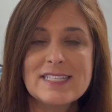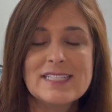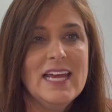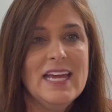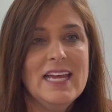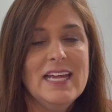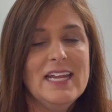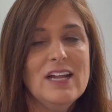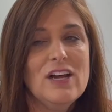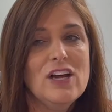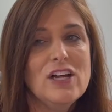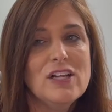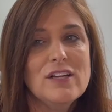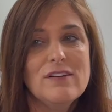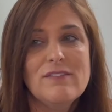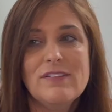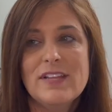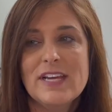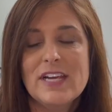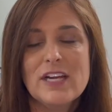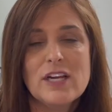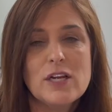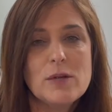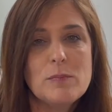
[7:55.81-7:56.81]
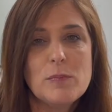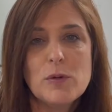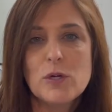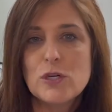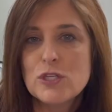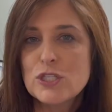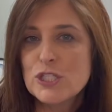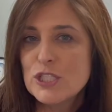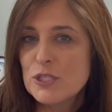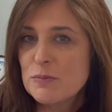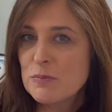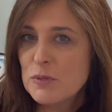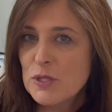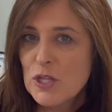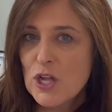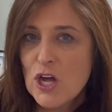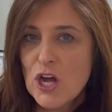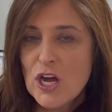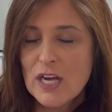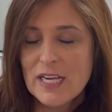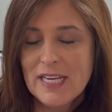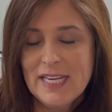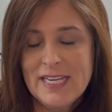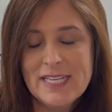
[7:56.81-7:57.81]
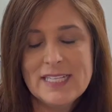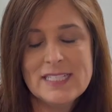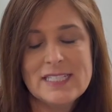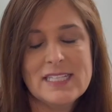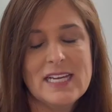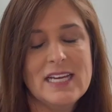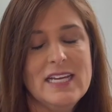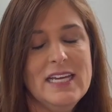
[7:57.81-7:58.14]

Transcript: and all of their personal belongings,